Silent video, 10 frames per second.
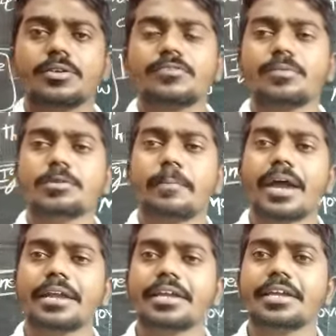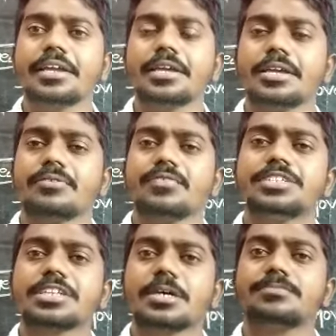from the mantle
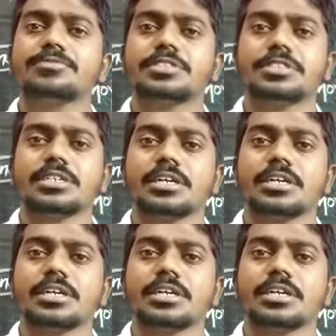which comes